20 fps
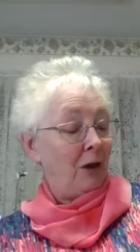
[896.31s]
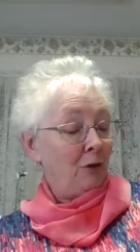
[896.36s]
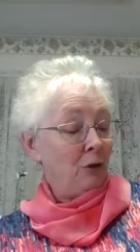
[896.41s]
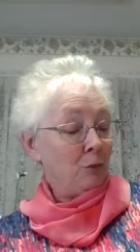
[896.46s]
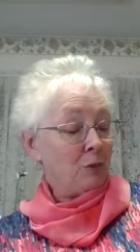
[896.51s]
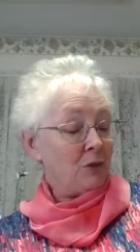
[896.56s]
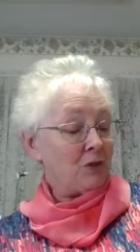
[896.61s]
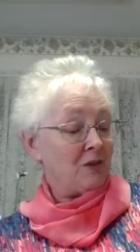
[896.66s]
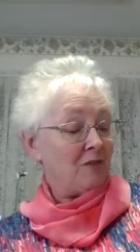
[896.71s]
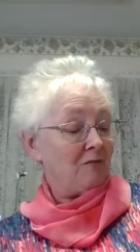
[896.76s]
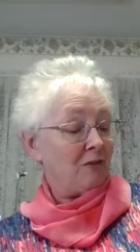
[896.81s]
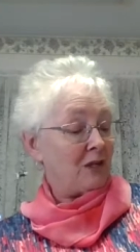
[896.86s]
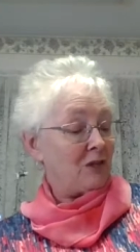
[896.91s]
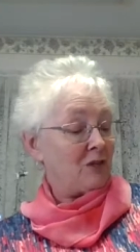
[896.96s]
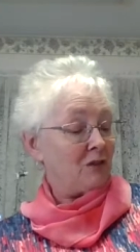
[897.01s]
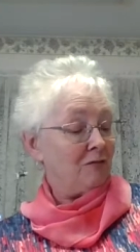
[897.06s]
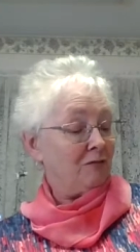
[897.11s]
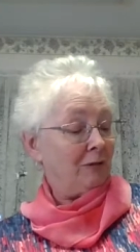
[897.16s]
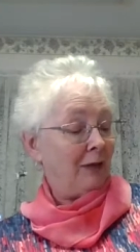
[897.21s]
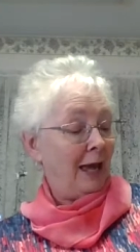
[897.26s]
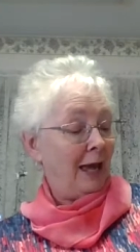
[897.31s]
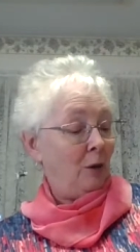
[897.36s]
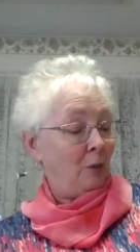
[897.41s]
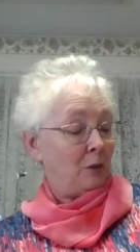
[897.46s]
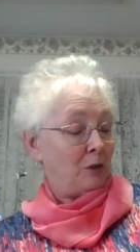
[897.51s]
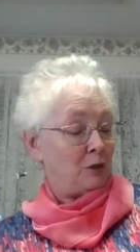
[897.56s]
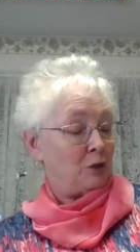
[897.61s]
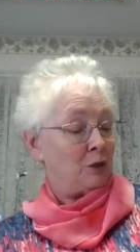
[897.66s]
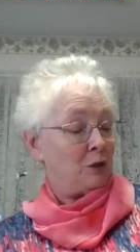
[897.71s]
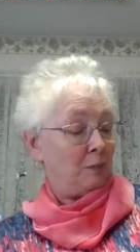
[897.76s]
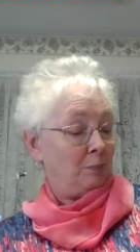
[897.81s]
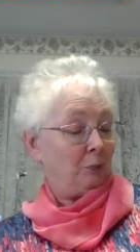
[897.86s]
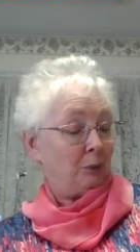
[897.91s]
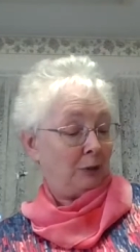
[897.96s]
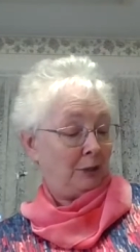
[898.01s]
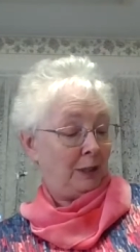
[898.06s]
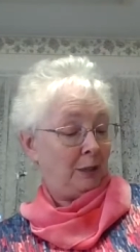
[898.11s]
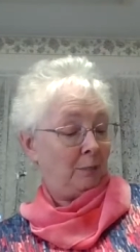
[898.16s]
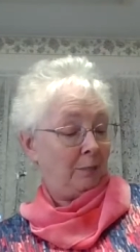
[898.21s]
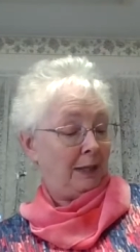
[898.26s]
There was a vase of flowers,
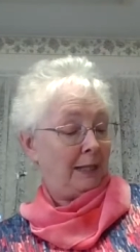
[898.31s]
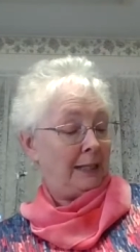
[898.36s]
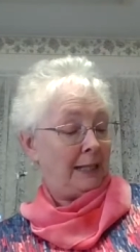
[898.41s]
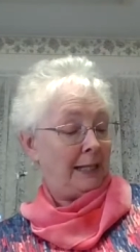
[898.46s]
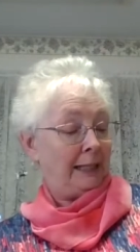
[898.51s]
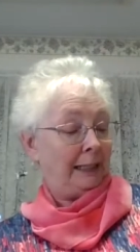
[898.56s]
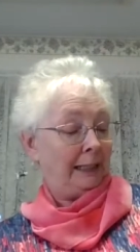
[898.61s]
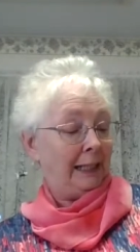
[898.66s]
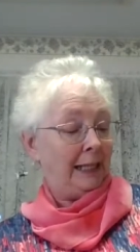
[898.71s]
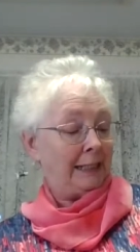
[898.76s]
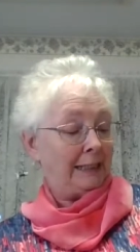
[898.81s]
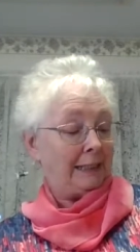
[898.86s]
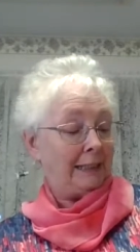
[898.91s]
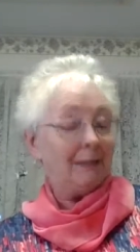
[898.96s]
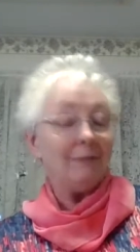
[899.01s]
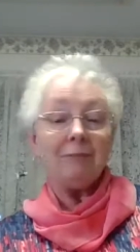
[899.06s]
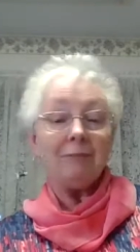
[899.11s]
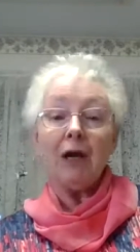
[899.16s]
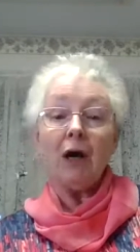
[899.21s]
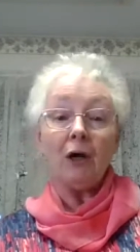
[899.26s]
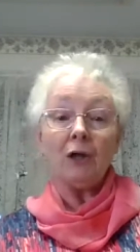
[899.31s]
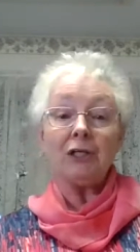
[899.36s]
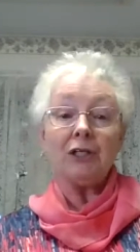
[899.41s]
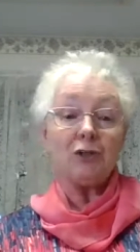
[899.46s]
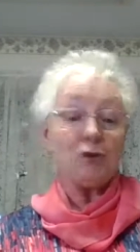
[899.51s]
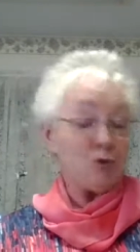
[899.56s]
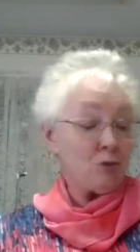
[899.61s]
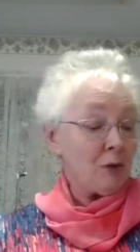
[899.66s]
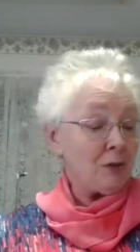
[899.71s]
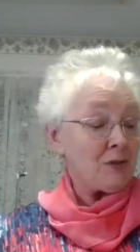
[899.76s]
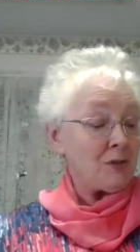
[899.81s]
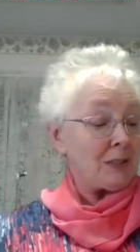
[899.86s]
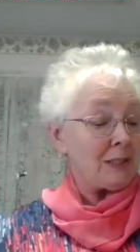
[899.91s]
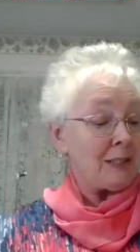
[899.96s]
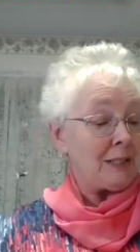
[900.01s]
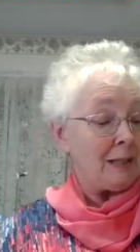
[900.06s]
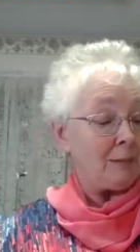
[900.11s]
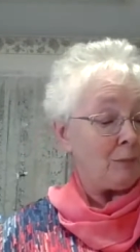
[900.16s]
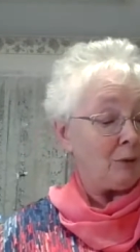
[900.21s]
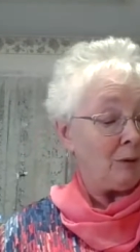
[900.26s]
put there by Aunt Letty, on his dressing
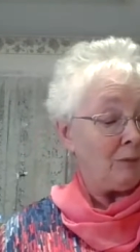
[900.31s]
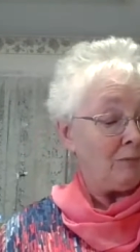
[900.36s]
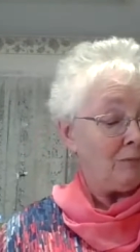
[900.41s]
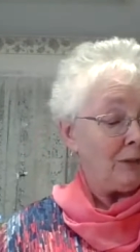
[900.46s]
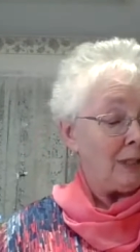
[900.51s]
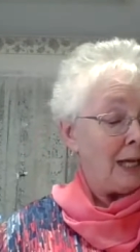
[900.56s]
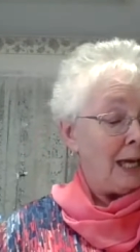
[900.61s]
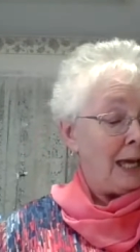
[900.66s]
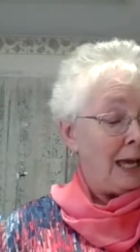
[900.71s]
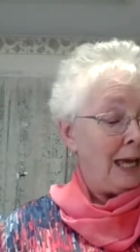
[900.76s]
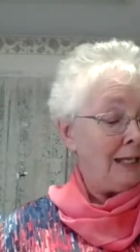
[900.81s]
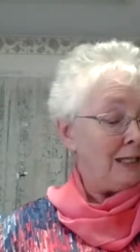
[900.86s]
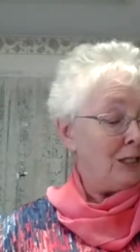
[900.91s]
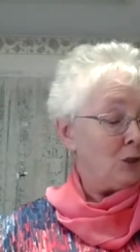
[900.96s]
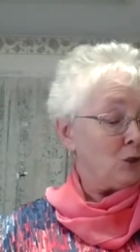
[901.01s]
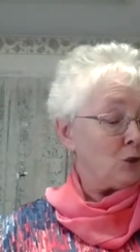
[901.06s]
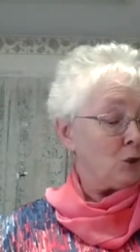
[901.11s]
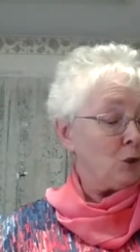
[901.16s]
table, and he